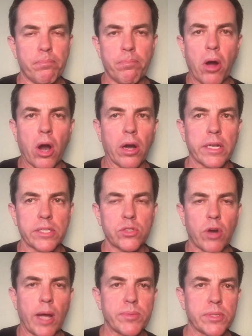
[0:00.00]
park and
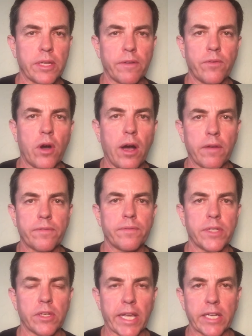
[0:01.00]
drop stuff
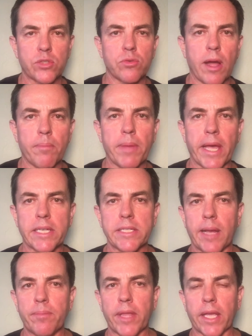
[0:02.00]
off, like a drop bag
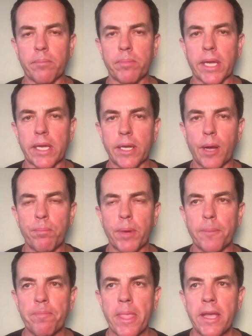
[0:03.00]
type thing, and pick it up. But